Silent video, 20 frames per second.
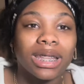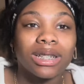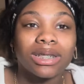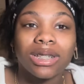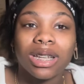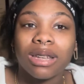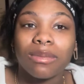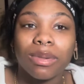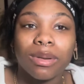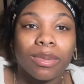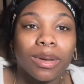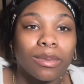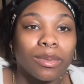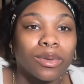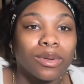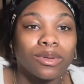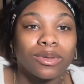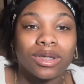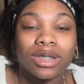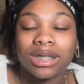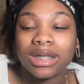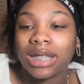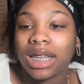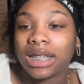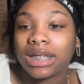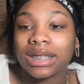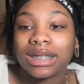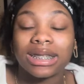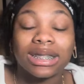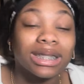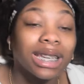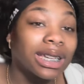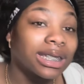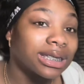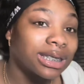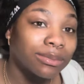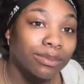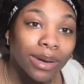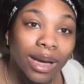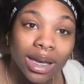There's going to be people who's just like
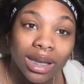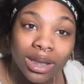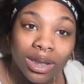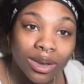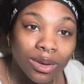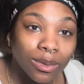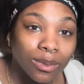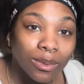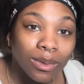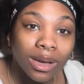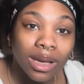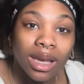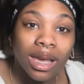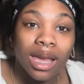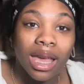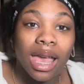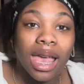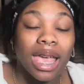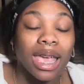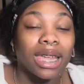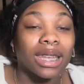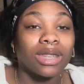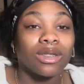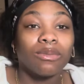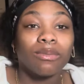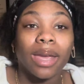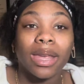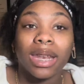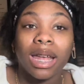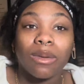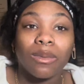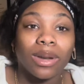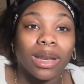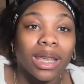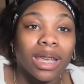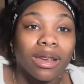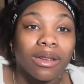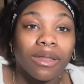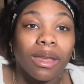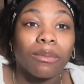disgusted by you, and you may not want
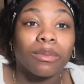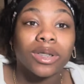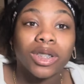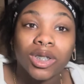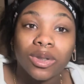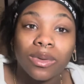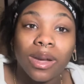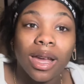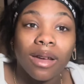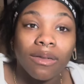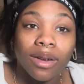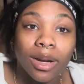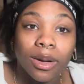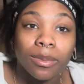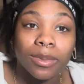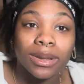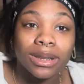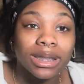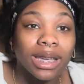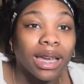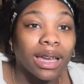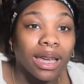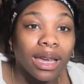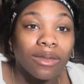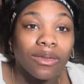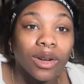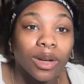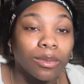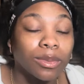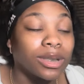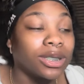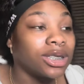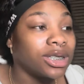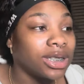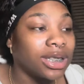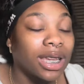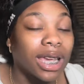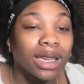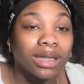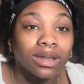to hear that, but you have herpes. I have herpes.
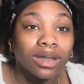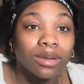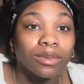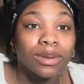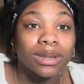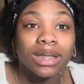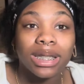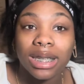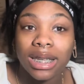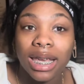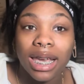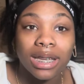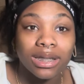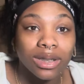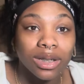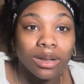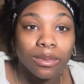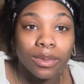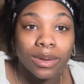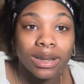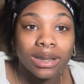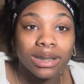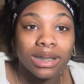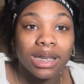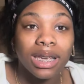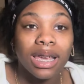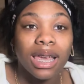She has herpes. He has herpes.